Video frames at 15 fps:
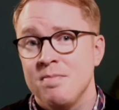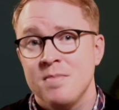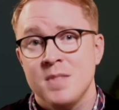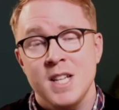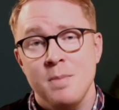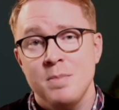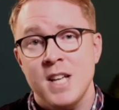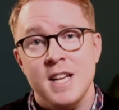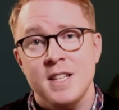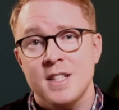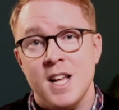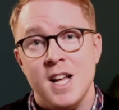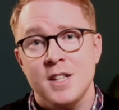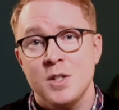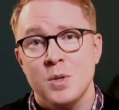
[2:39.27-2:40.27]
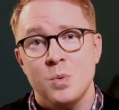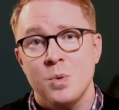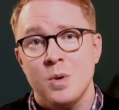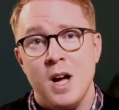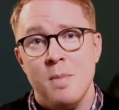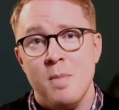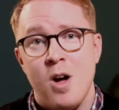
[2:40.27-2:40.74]
Some days the hunter will
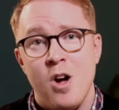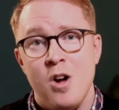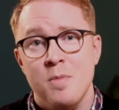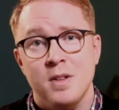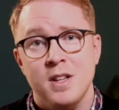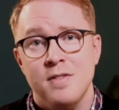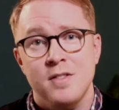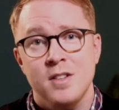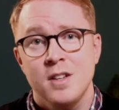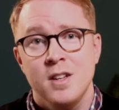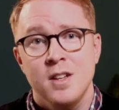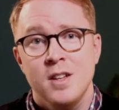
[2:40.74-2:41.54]
come home and left